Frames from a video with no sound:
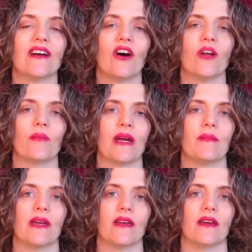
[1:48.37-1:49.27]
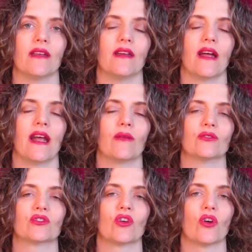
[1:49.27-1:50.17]
on my bed and I
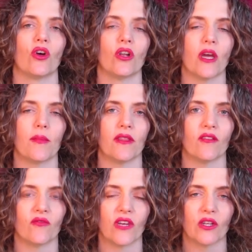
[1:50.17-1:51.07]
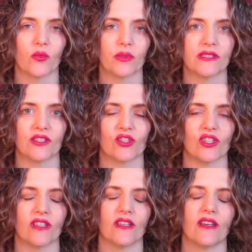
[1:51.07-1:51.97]
was curled up in the fetal position,